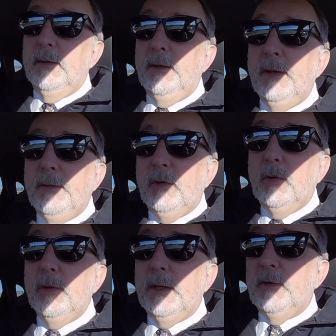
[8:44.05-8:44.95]
didn't have a
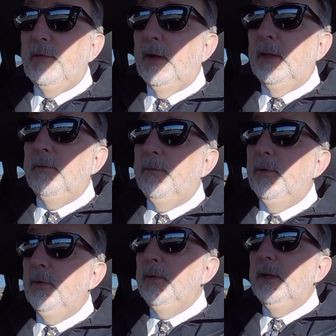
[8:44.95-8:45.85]
whole lot of solid
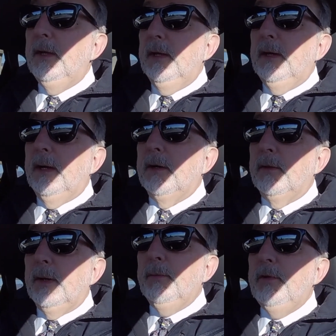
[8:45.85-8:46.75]
food out on
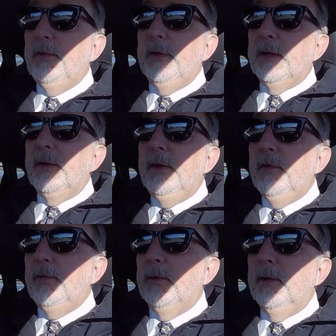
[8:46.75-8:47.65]
the ride, which is not
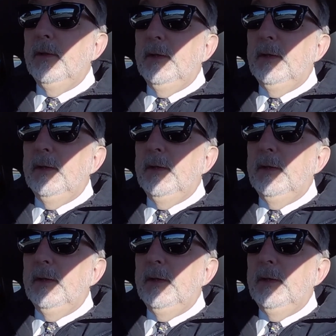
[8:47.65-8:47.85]
unusual.